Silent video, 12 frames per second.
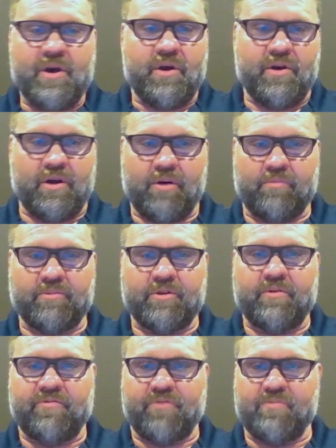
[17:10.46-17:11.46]

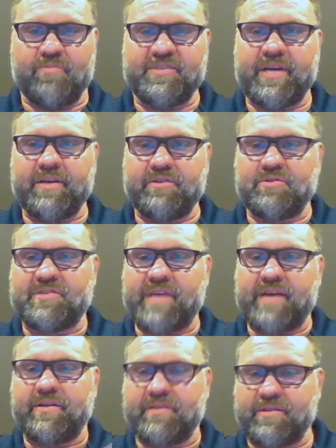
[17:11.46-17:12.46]
from second to
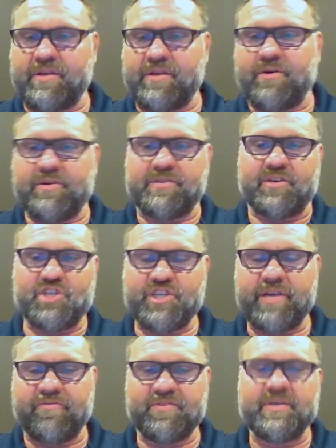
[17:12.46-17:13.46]
second, there is a
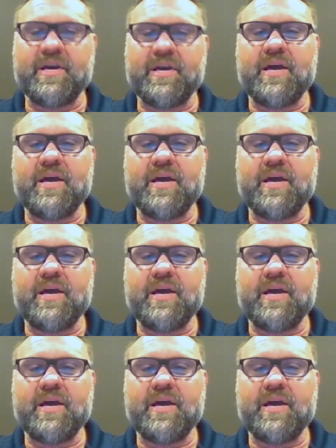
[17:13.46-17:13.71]
shift.